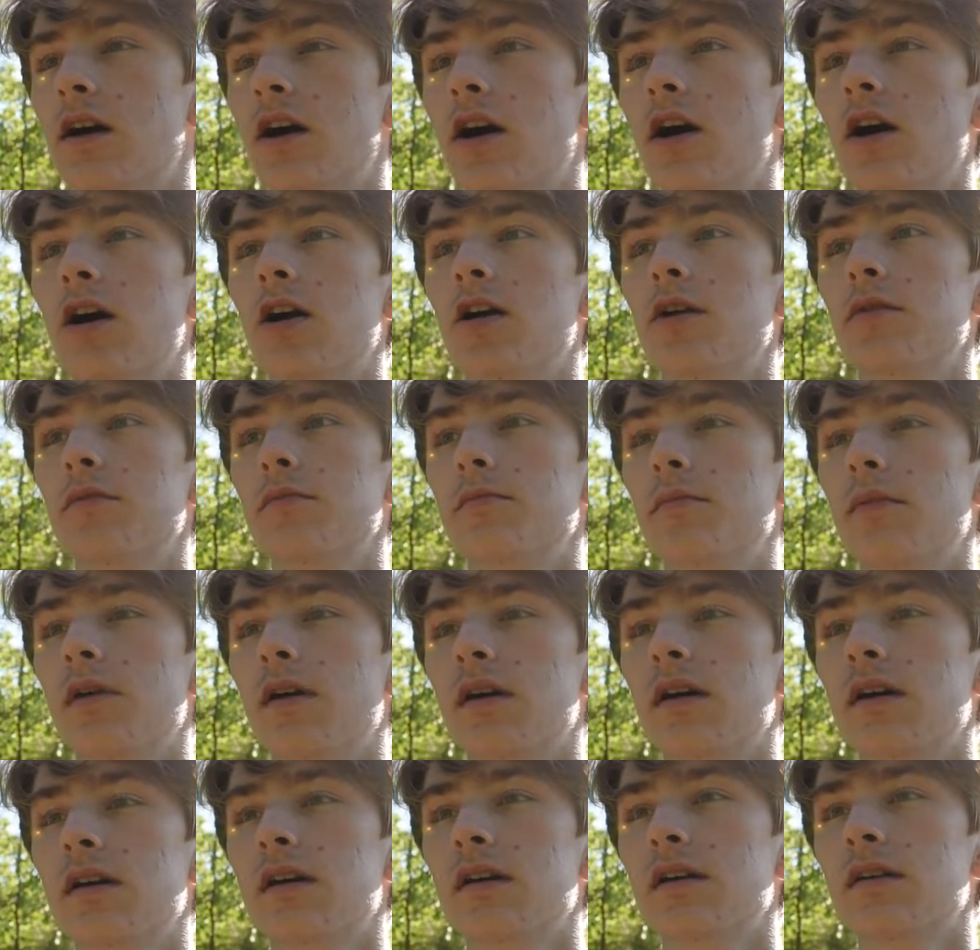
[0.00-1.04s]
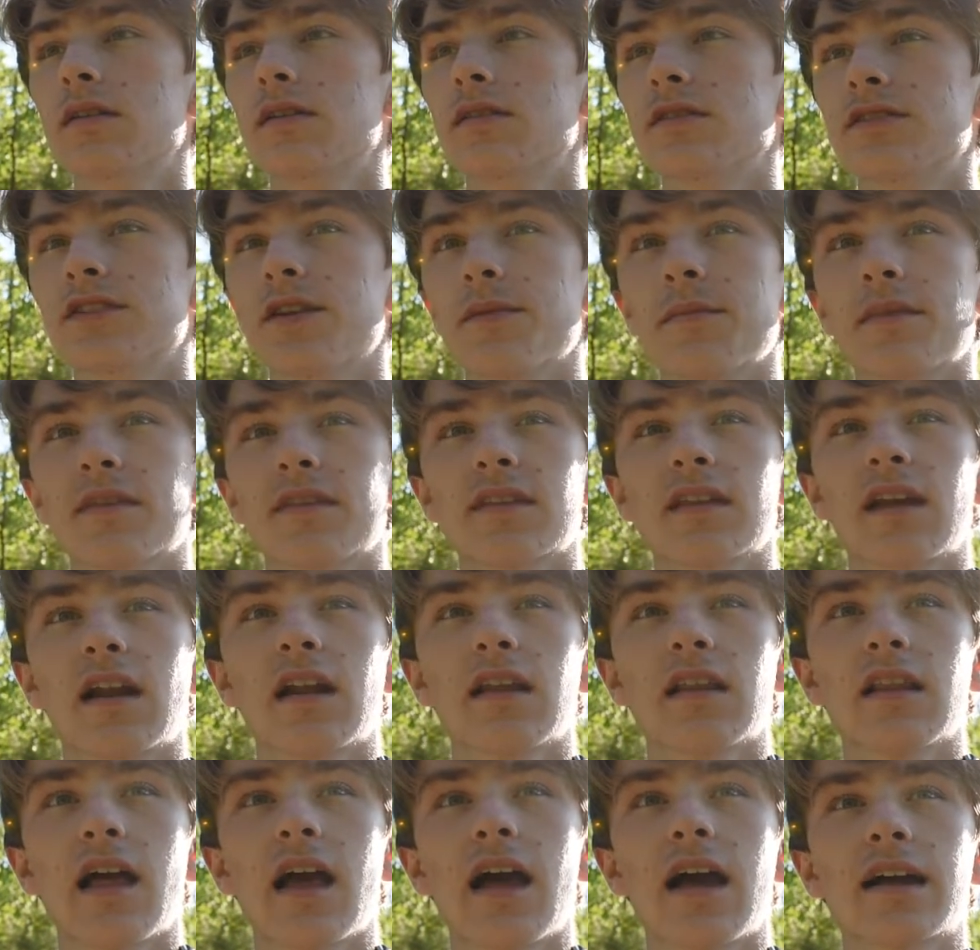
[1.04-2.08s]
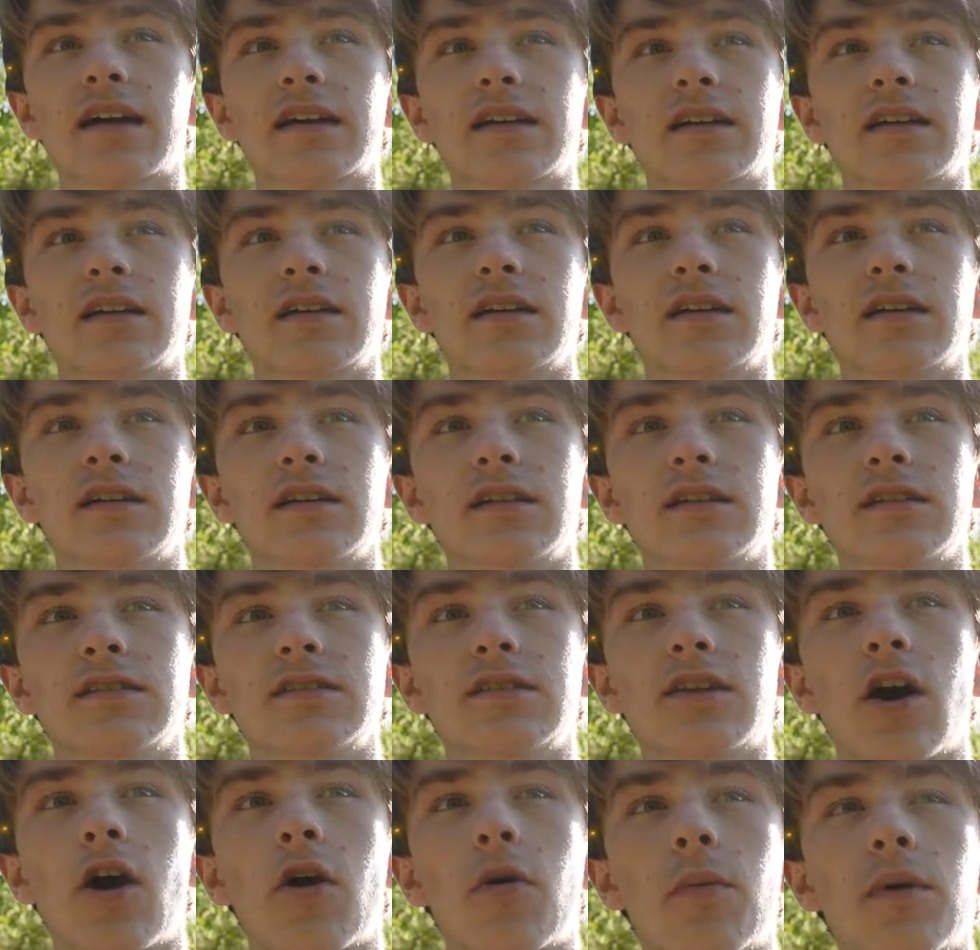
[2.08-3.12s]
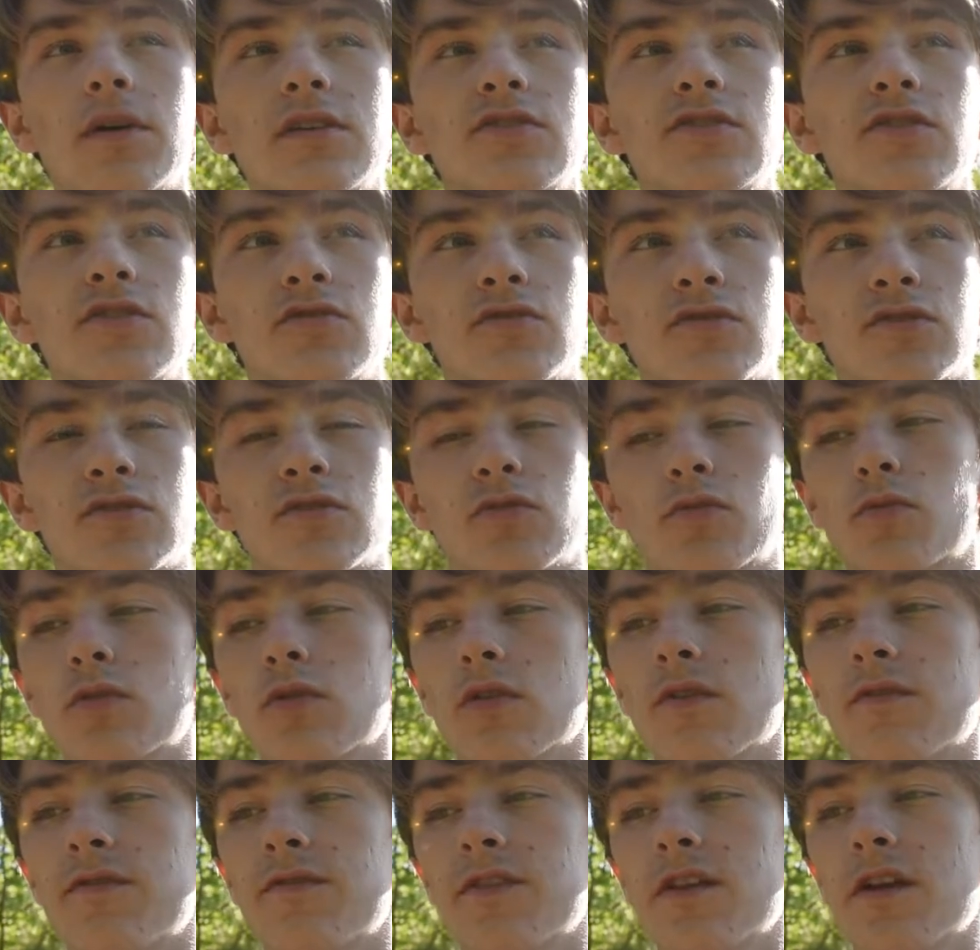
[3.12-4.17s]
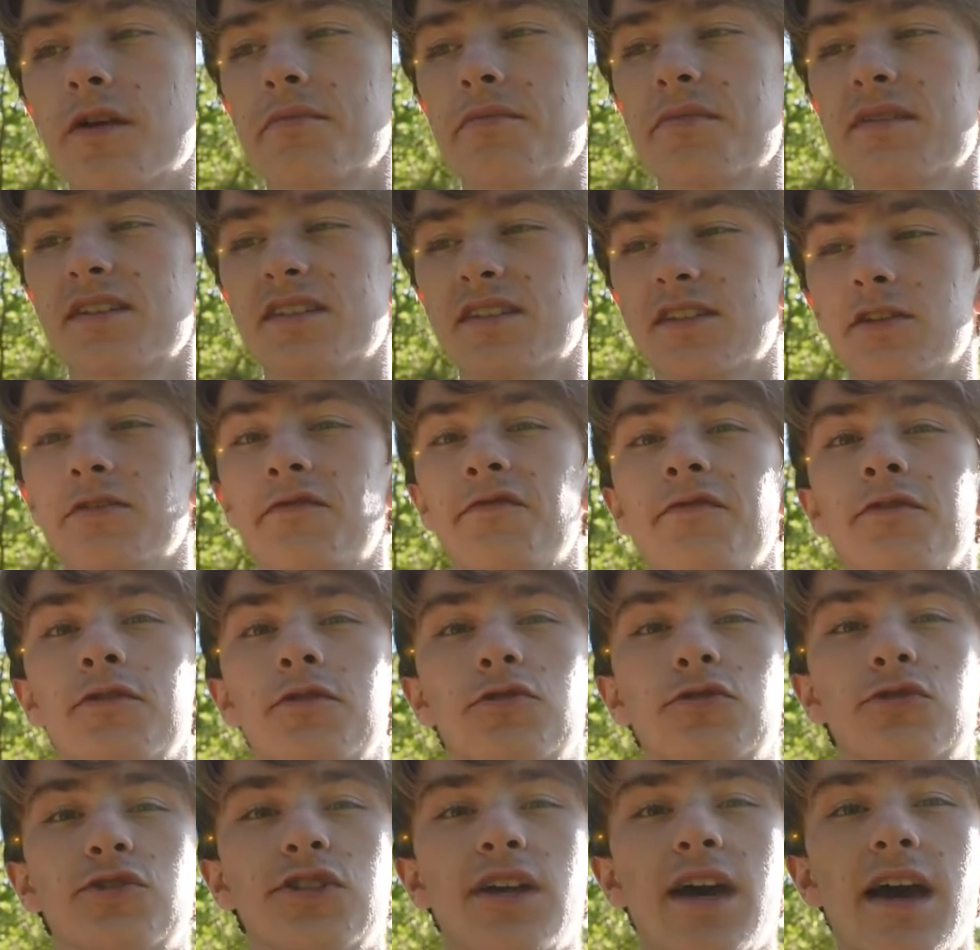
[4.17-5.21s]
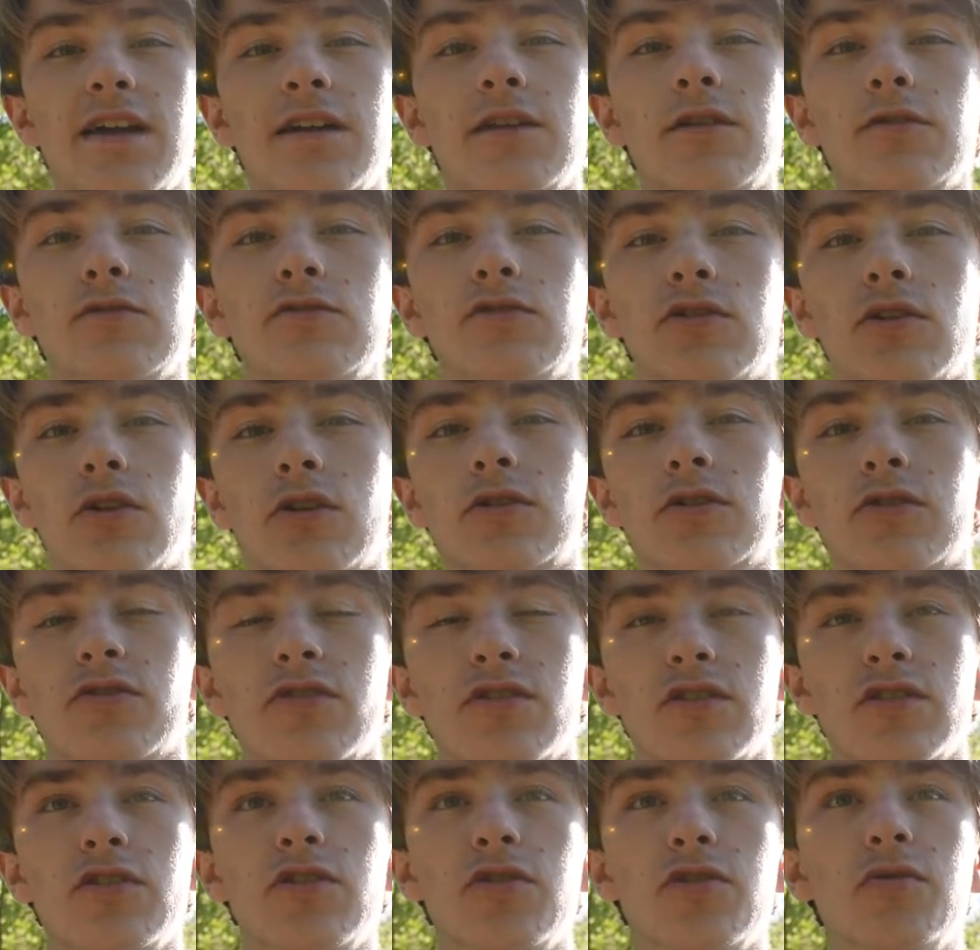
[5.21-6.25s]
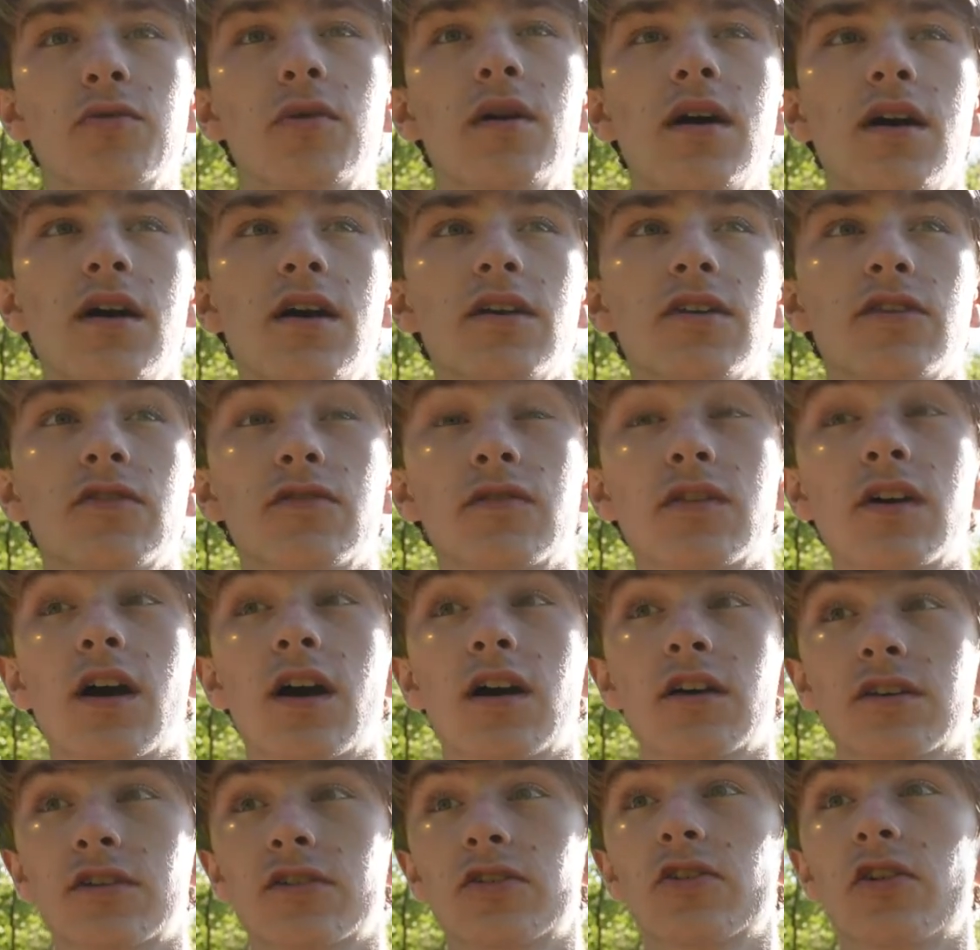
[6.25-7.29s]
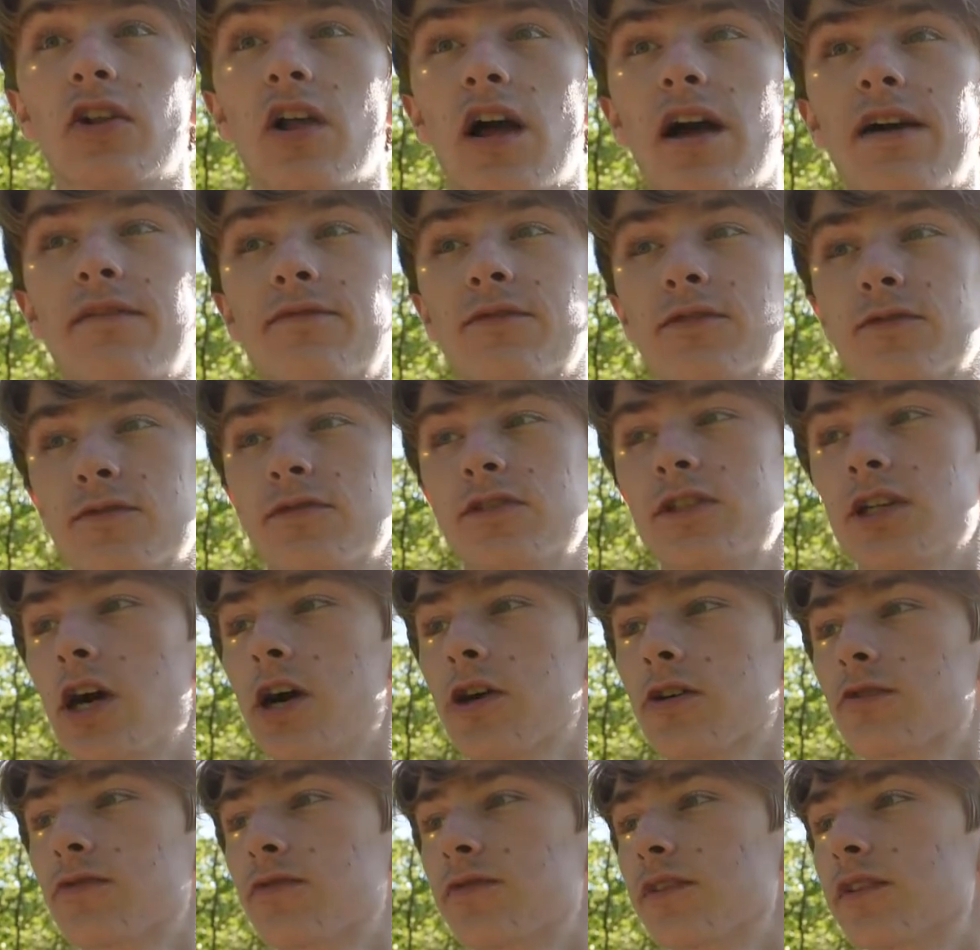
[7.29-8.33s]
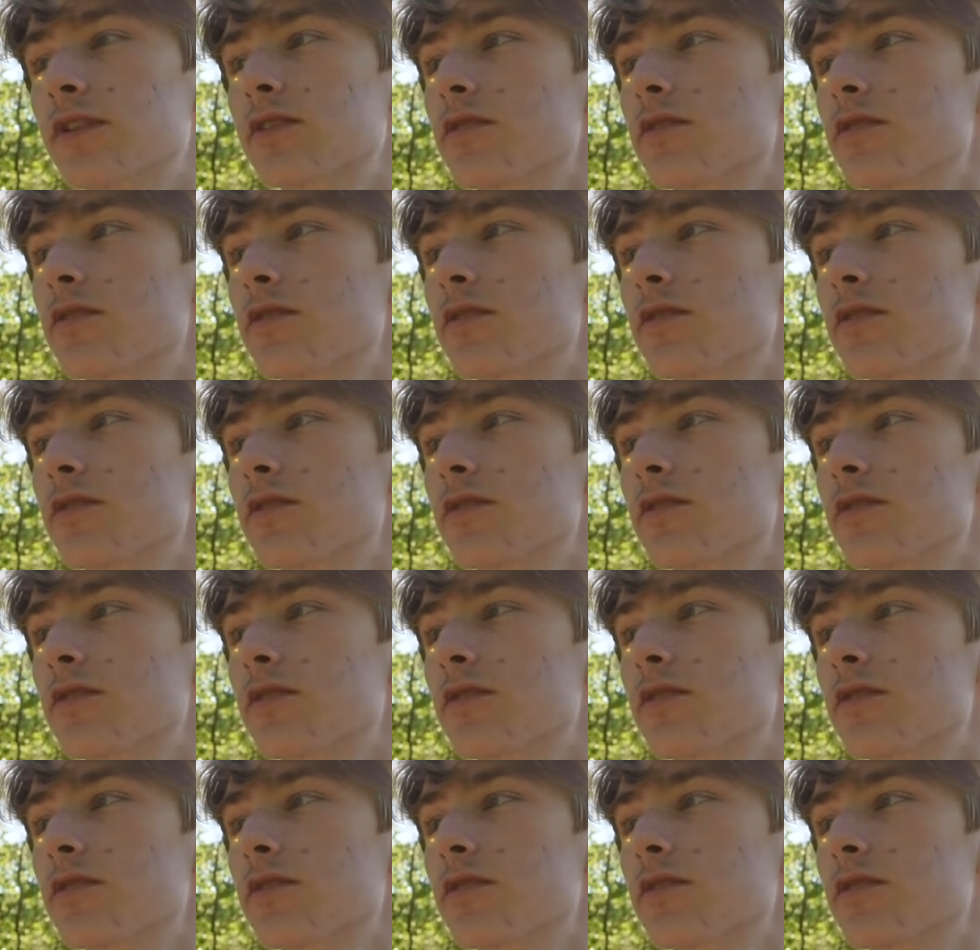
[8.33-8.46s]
Something that I like to always use as a rule of thumb is if your shadow is longer than you, you've got good light for photography.